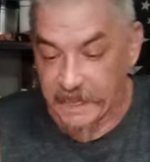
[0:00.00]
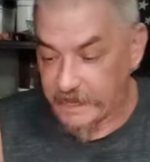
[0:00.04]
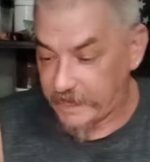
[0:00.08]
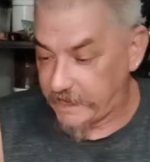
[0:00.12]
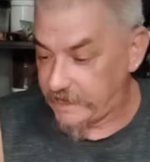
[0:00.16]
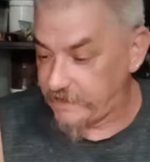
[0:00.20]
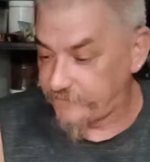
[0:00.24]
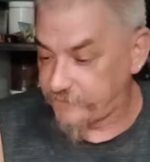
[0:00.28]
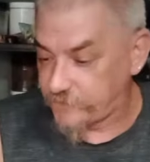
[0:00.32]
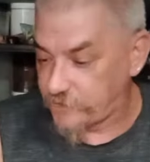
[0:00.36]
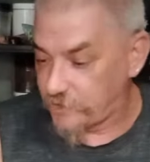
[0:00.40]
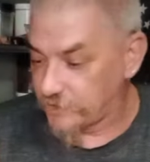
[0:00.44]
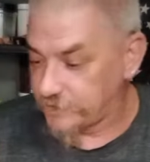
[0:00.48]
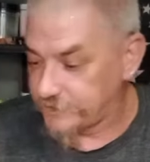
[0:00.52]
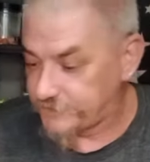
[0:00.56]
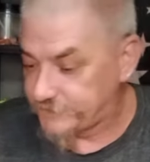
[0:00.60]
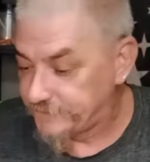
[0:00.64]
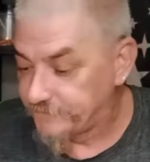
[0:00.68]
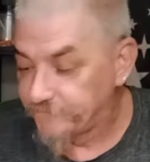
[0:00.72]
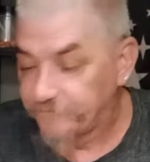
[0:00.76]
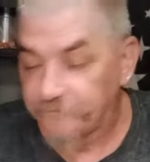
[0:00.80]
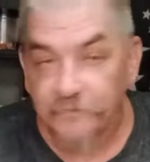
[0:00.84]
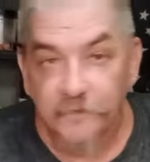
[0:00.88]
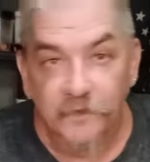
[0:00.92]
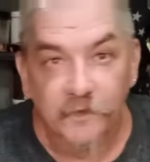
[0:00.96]
And of
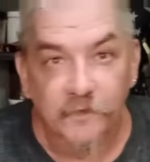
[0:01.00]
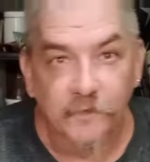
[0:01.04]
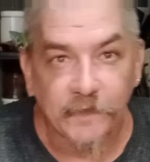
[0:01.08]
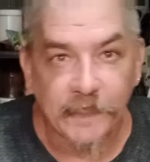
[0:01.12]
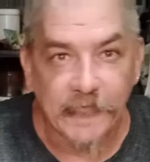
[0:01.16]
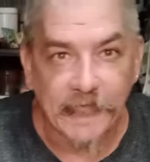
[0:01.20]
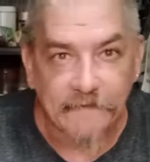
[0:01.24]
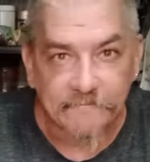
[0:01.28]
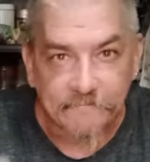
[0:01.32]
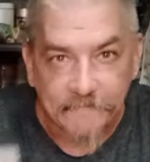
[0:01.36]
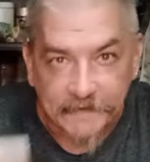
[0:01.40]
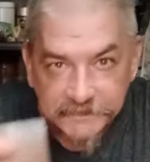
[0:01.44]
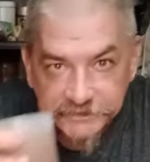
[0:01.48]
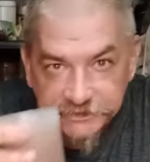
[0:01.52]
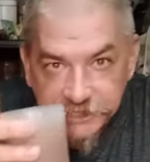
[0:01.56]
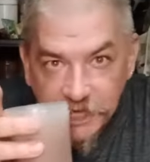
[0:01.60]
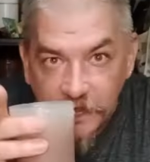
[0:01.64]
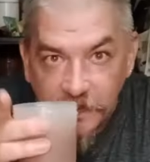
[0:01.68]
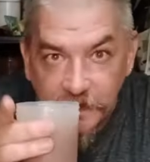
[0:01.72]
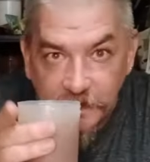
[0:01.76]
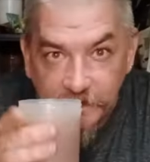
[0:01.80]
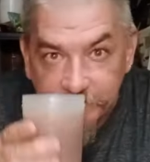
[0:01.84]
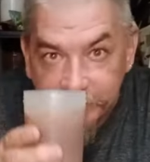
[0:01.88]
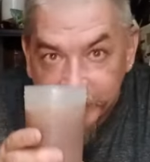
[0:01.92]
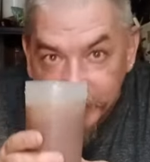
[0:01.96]
course, we have my
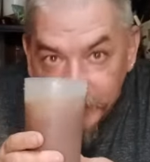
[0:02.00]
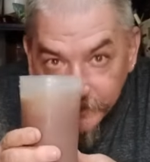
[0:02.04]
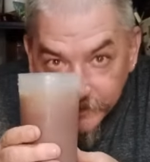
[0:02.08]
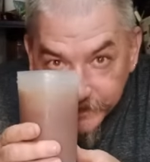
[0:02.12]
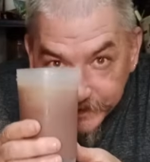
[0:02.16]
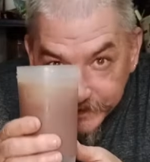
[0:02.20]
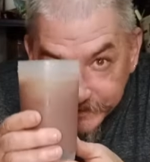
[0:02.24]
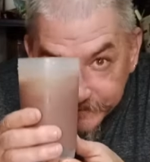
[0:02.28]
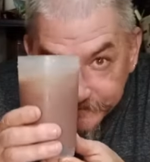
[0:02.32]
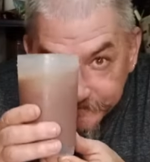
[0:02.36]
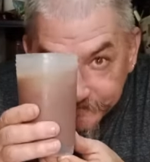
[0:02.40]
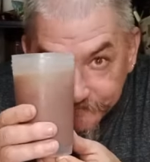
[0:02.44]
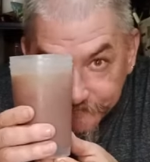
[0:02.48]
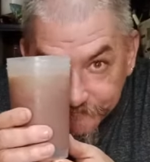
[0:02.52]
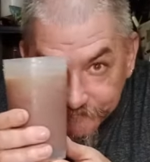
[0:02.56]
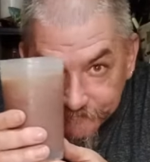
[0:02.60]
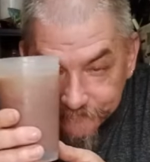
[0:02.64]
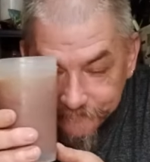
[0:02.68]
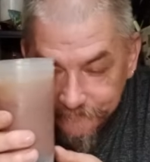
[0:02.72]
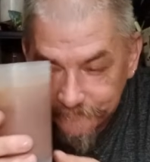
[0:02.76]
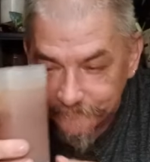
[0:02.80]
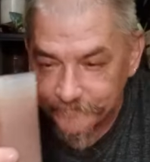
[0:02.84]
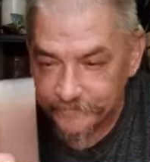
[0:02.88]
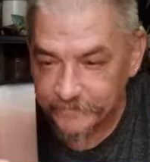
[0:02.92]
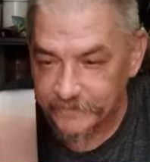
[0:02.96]
chocolate milk.
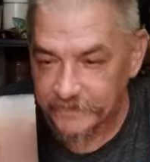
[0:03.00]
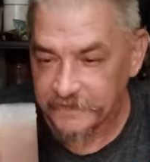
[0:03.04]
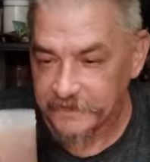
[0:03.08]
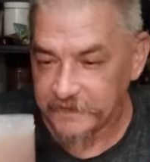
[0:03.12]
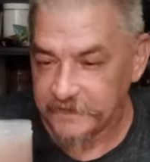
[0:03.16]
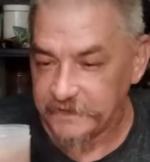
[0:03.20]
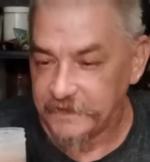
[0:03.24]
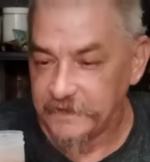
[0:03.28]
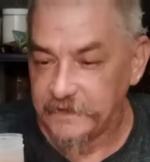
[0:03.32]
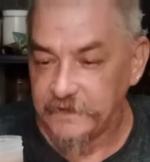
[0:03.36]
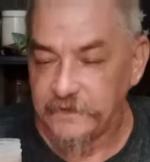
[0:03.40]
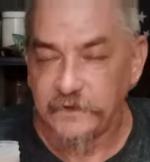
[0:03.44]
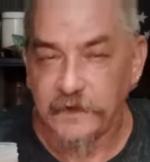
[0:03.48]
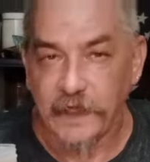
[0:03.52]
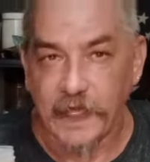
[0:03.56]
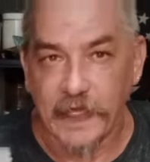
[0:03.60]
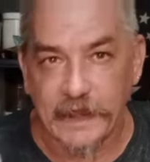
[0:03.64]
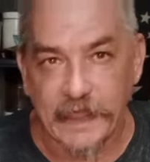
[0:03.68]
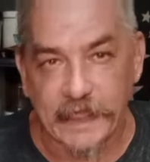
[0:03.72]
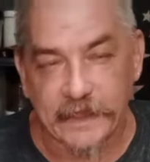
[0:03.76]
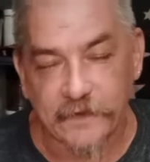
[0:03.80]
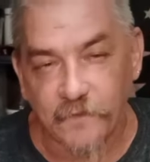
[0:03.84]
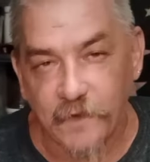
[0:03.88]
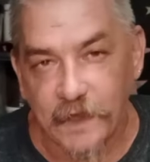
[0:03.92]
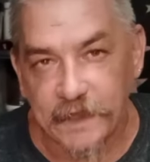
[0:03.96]
I
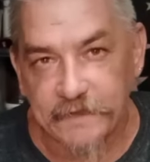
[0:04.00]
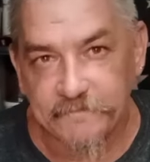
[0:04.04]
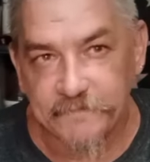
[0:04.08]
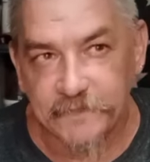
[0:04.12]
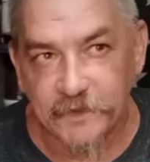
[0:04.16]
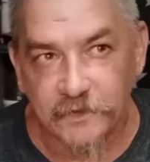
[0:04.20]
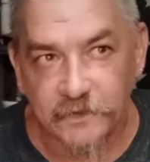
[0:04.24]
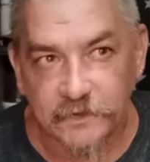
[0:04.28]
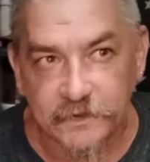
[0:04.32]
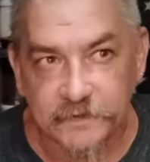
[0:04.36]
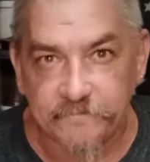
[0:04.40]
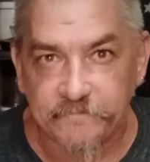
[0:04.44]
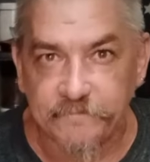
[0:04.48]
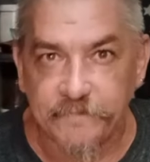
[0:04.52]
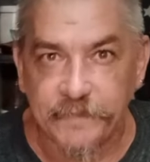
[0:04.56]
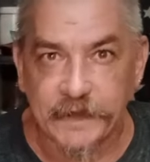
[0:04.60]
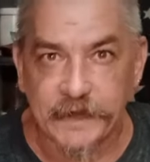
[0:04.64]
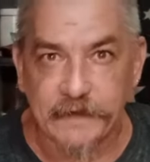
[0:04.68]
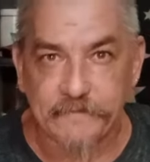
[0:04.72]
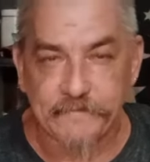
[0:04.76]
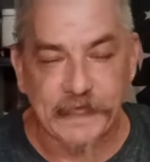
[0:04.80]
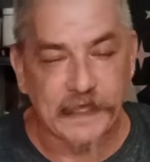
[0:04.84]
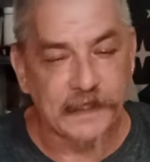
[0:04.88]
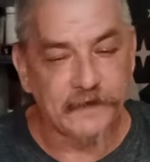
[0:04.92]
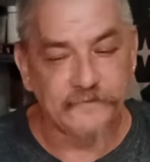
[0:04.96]
like white milk,
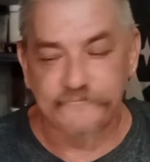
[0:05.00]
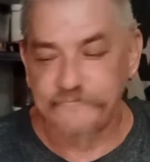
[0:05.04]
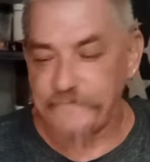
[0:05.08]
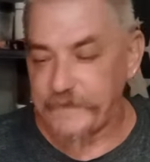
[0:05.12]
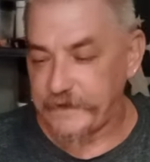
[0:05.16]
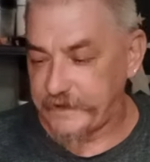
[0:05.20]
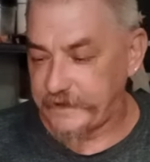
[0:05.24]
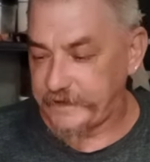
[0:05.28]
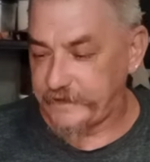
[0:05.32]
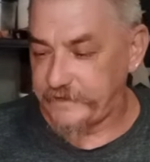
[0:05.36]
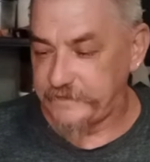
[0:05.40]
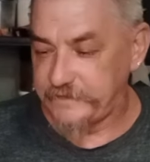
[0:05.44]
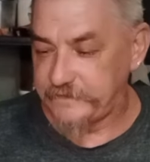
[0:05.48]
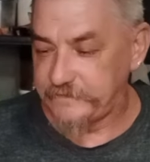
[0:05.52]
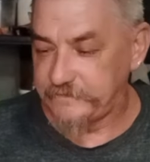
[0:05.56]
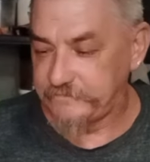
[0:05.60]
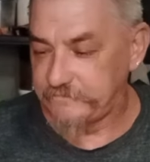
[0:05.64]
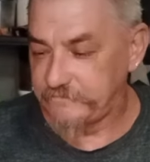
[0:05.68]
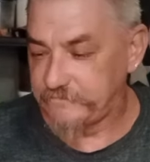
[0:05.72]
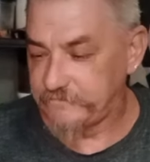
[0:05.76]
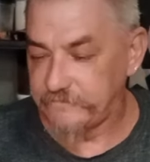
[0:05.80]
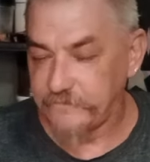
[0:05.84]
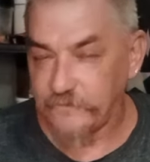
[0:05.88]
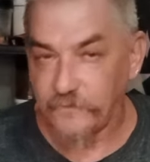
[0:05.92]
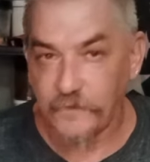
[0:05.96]
but I'm out of my
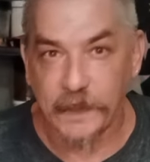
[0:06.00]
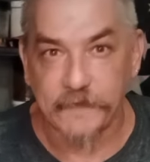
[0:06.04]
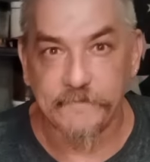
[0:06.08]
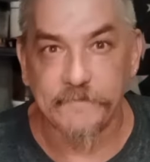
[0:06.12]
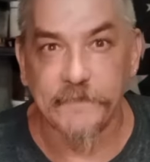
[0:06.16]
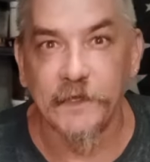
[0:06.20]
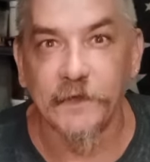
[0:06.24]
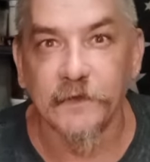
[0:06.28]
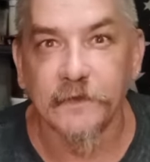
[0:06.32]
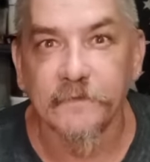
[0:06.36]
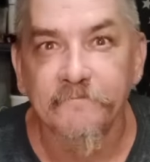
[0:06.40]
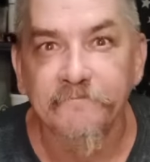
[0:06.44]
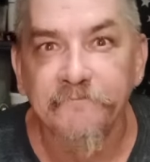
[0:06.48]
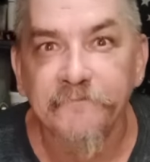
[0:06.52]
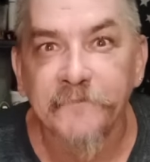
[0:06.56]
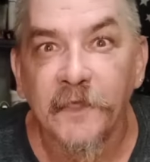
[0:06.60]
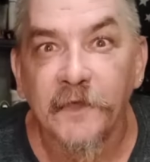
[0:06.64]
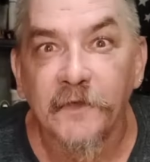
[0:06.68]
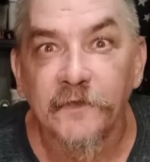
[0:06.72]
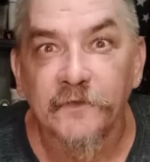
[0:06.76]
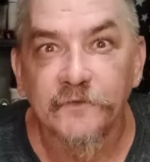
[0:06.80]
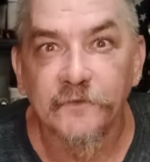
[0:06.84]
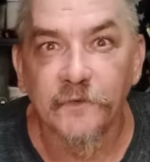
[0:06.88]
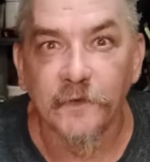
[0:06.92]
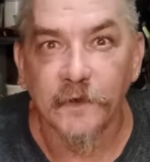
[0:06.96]
white milk,
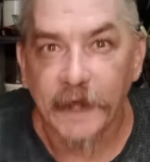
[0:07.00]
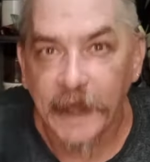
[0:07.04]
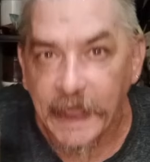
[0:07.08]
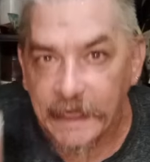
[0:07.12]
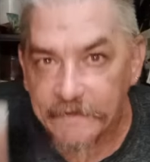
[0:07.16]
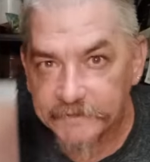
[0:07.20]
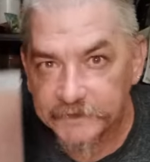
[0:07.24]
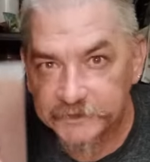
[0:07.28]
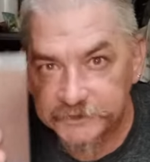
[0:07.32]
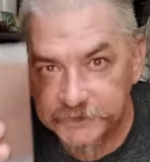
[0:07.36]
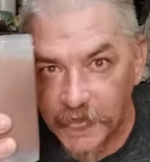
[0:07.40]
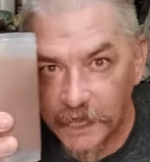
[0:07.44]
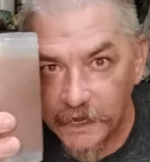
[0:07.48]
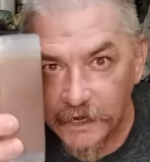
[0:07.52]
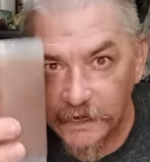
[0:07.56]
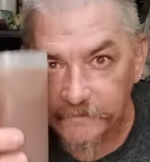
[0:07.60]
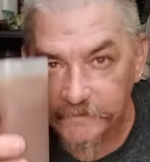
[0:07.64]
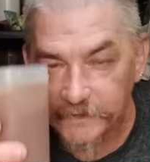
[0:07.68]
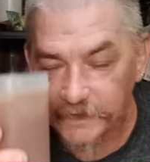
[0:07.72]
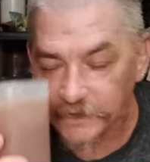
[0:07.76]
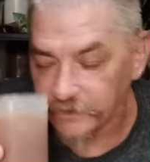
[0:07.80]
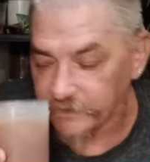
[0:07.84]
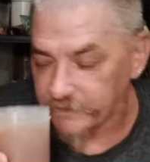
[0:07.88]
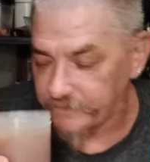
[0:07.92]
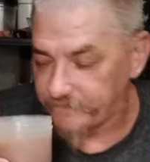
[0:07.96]
so we're having chocolate
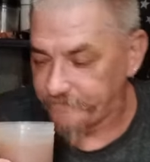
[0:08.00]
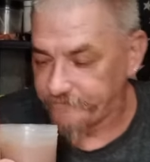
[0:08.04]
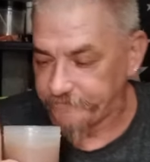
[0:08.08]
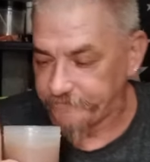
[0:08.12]
milk.